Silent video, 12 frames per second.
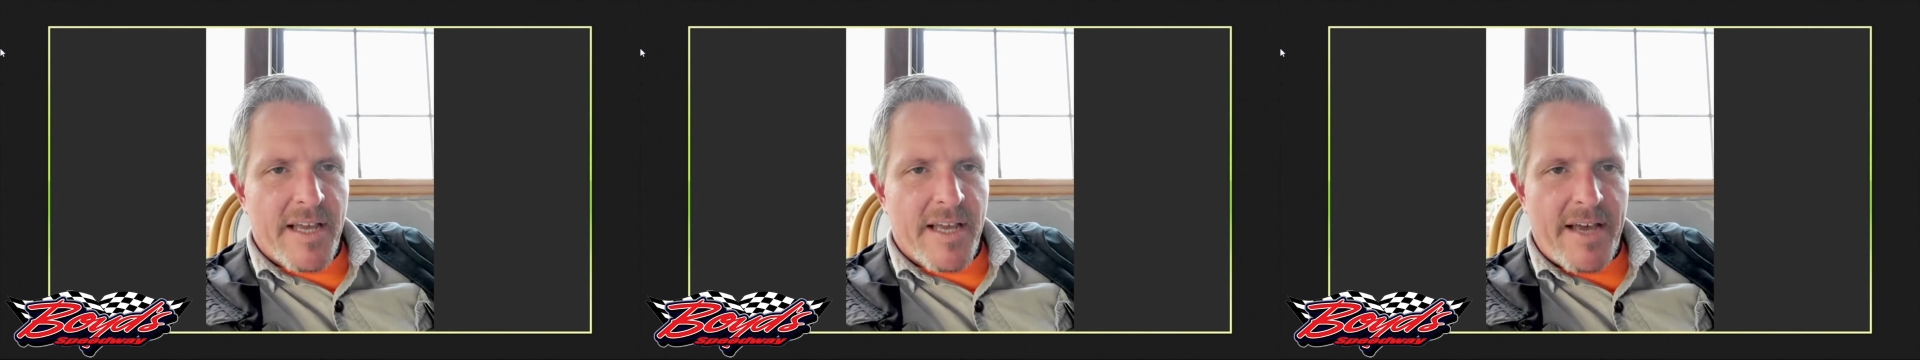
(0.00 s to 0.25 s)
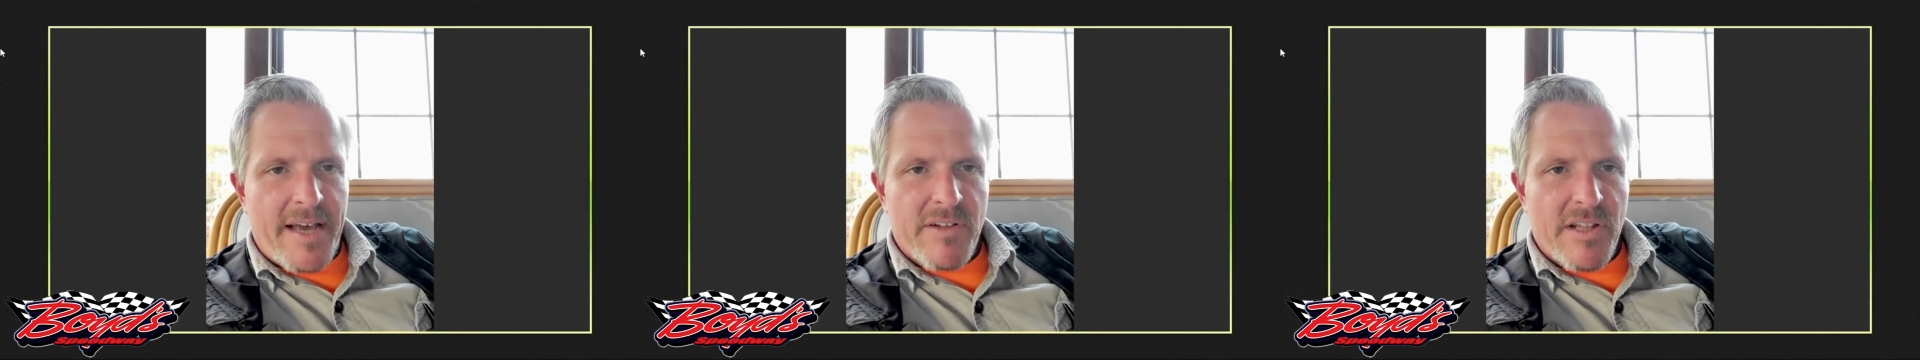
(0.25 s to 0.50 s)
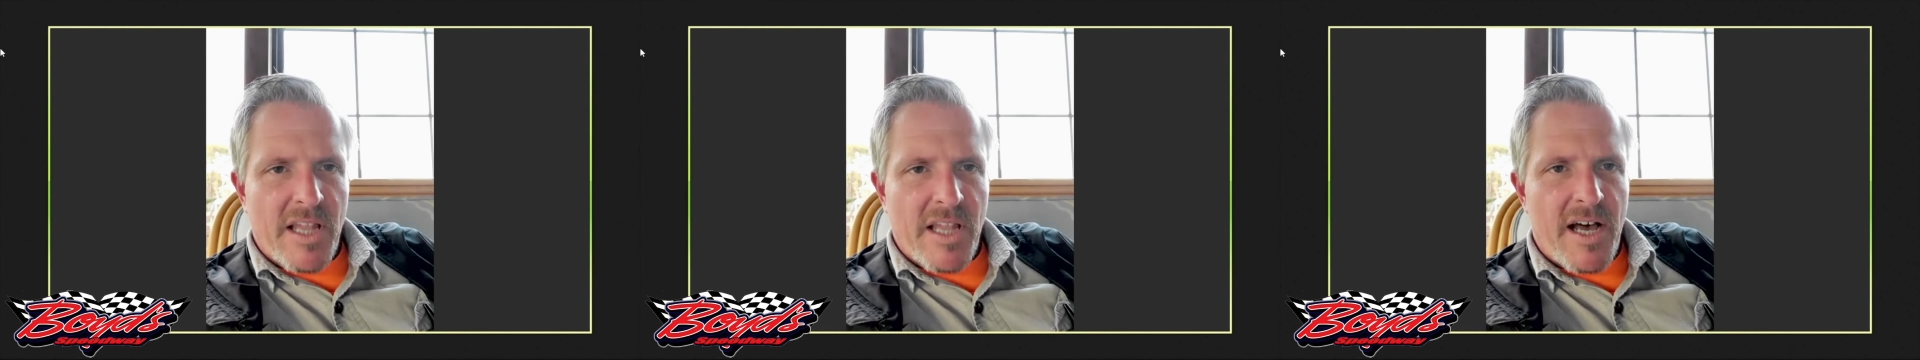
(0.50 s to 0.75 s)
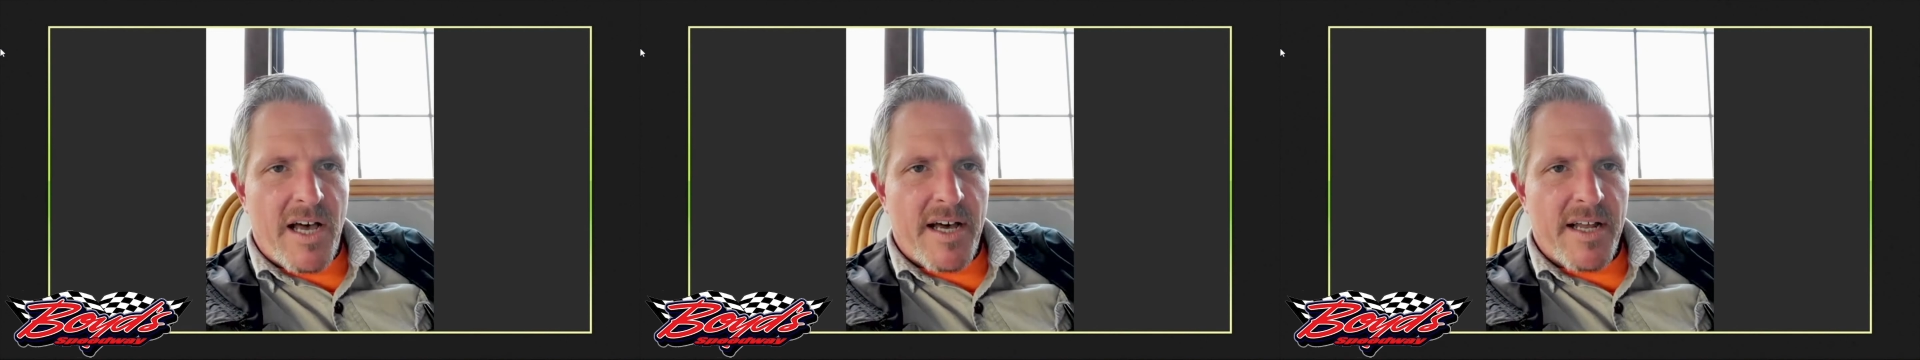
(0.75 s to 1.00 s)
have a
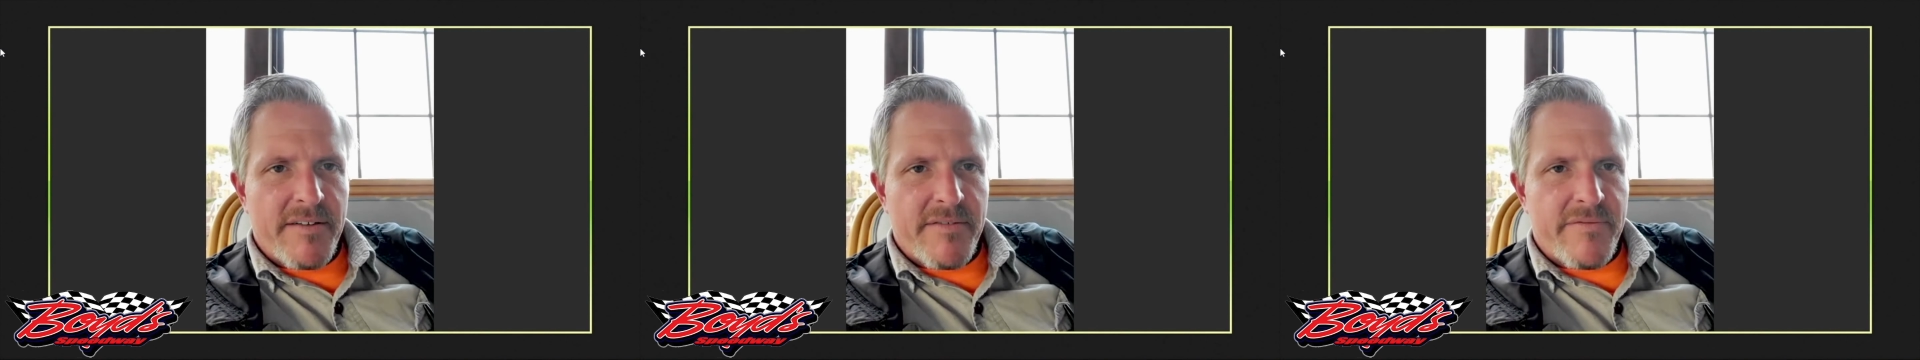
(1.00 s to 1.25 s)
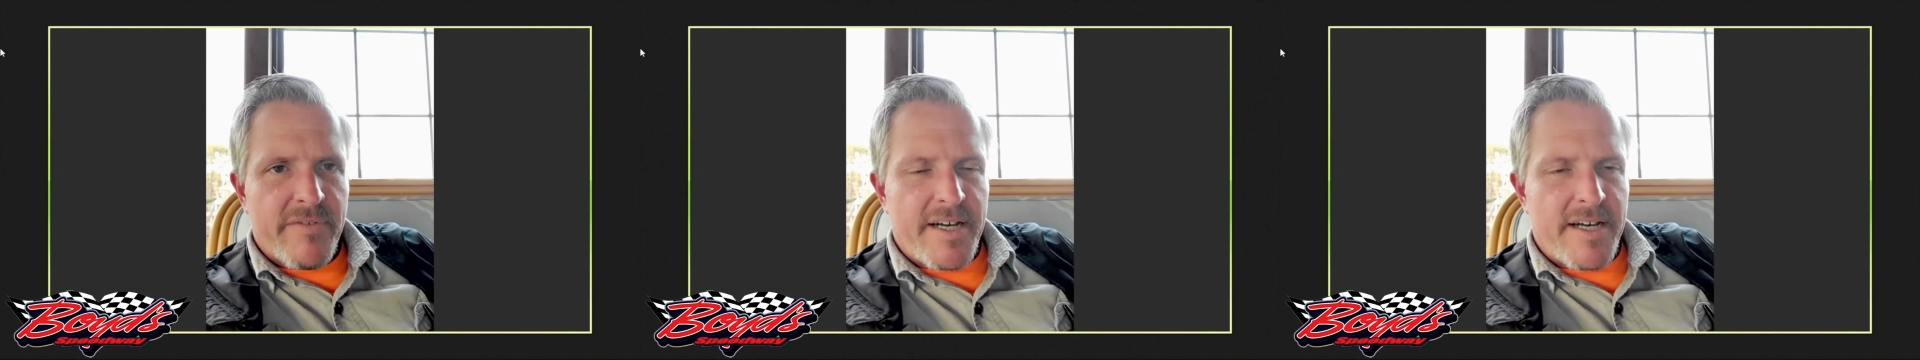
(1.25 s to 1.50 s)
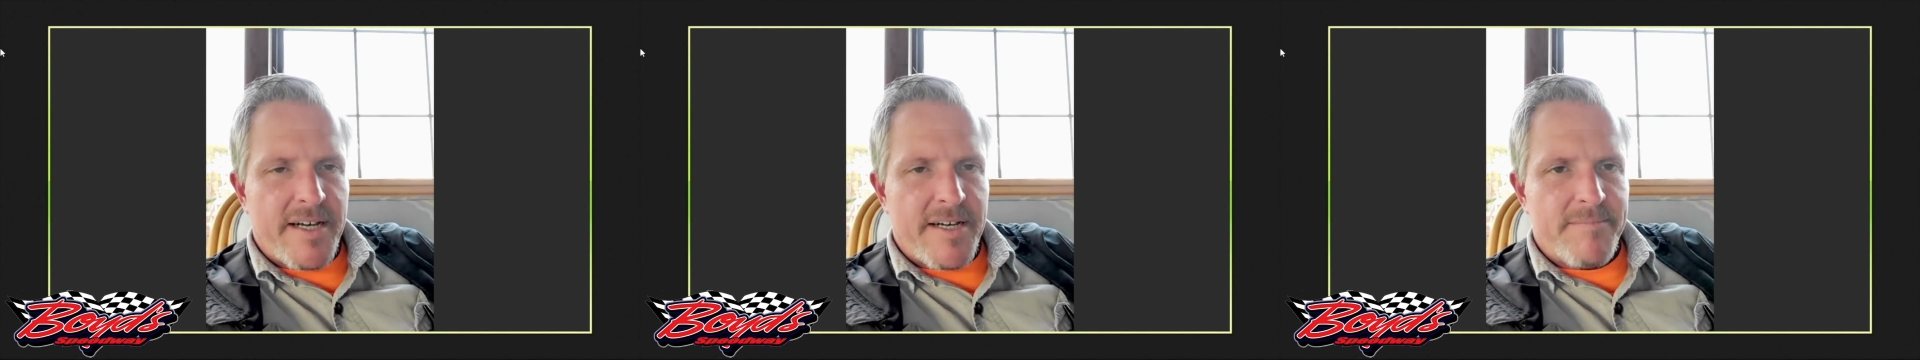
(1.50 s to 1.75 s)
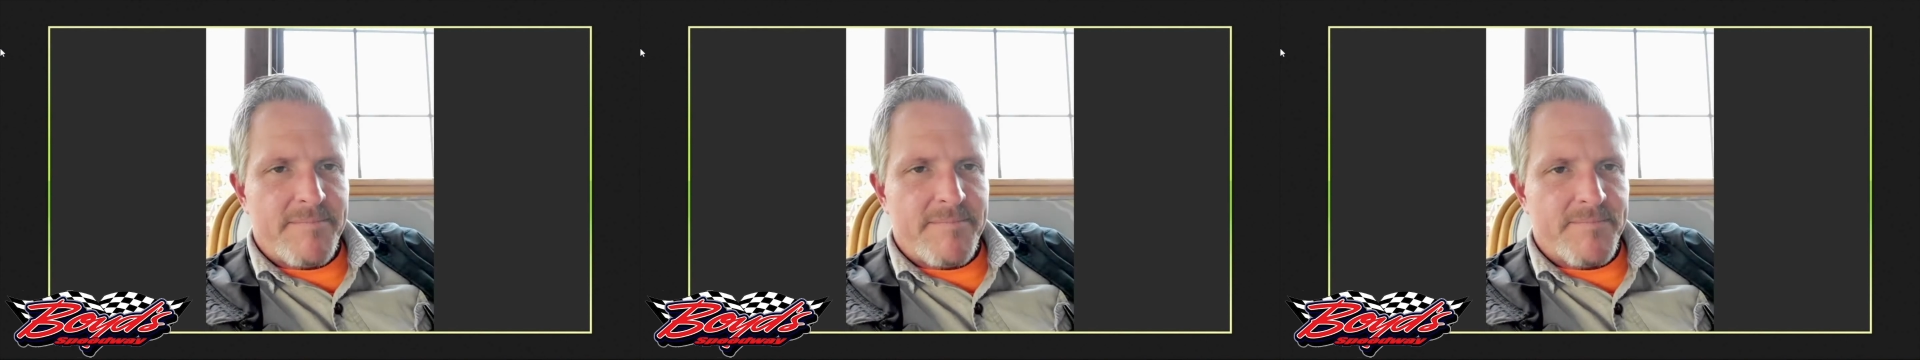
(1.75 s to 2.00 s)
lot of